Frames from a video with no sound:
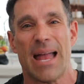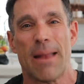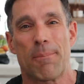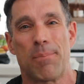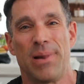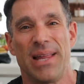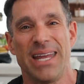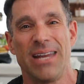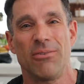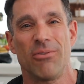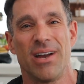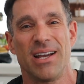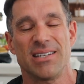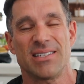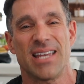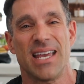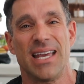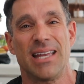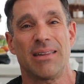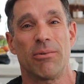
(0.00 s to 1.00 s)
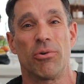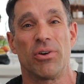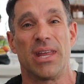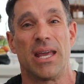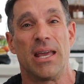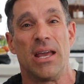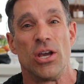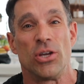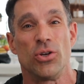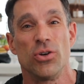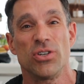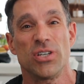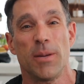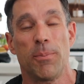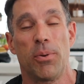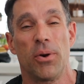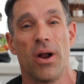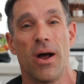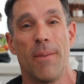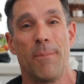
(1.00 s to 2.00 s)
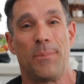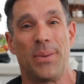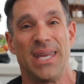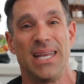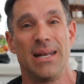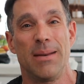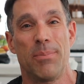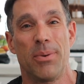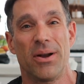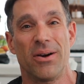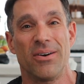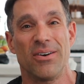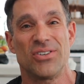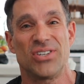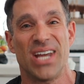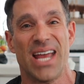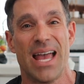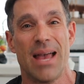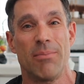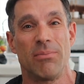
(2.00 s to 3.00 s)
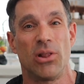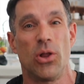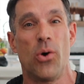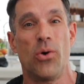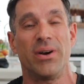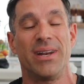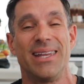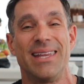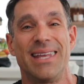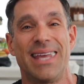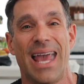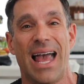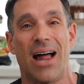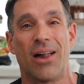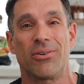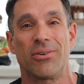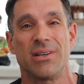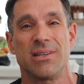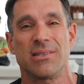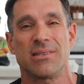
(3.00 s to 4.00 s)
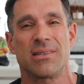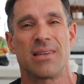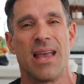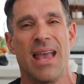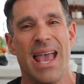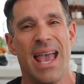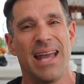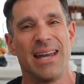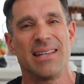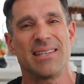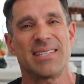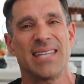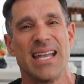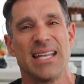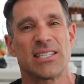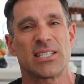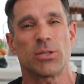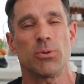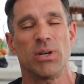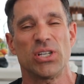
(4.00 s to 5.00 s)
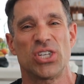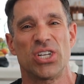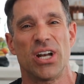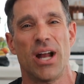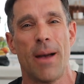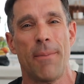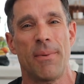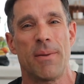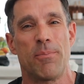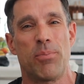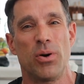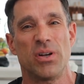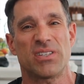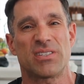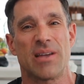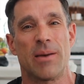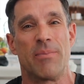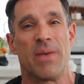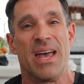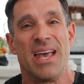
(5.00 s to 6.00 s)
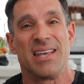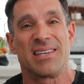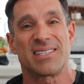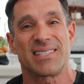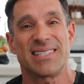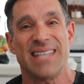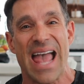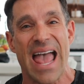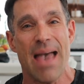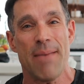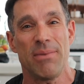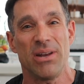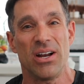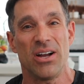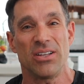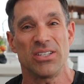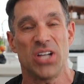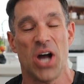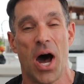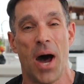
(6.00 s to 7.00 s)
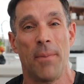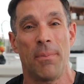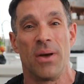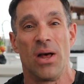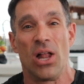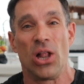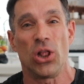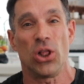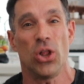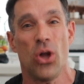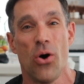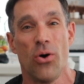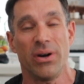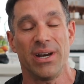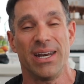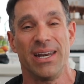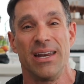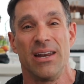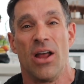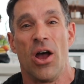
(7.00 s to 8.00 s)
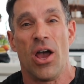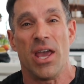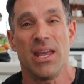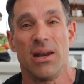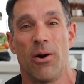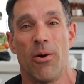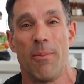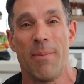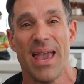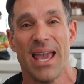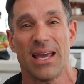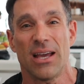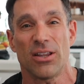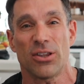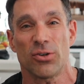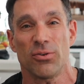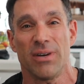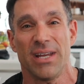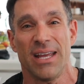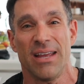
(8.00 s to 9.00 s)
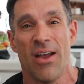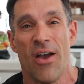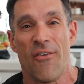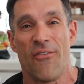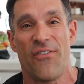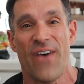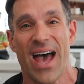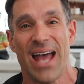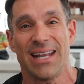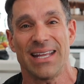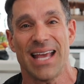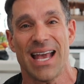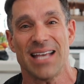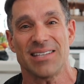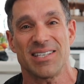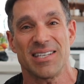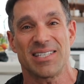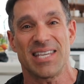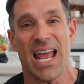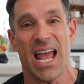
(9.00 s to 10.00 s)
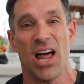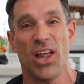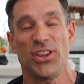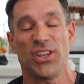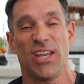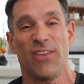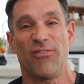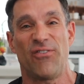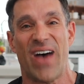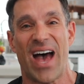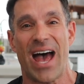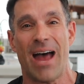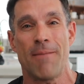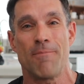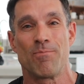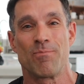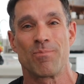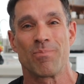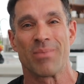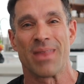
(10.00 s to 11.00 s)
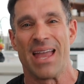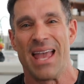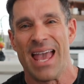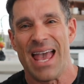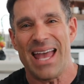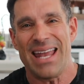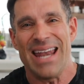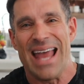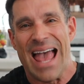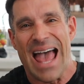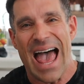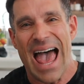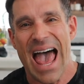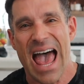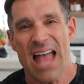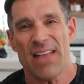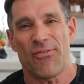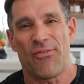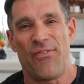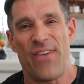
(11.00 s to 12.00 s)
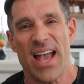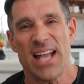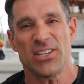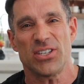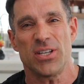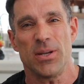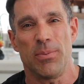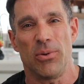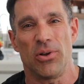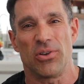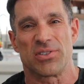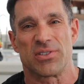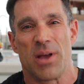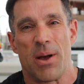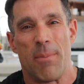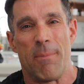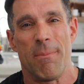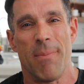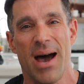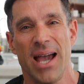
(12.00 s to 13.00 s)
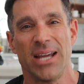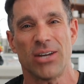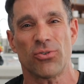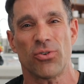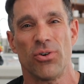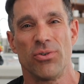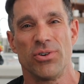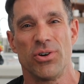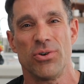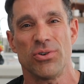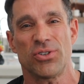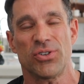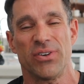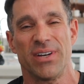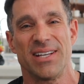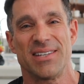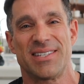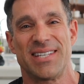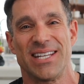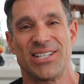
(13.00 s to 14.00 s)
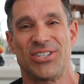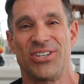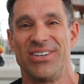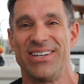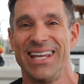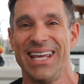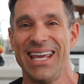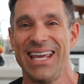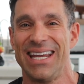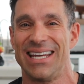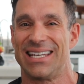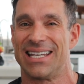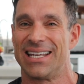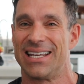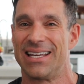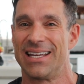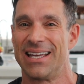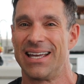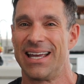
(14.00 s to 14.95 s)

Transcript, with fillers: that plain rice cake where they usually put on peanut butter and jam, loaded in calories, and instead switch it up and put some salmon on top, loaded in omega-3 fatty acids, healthy fat, and add vegetables, micronutrients that you need,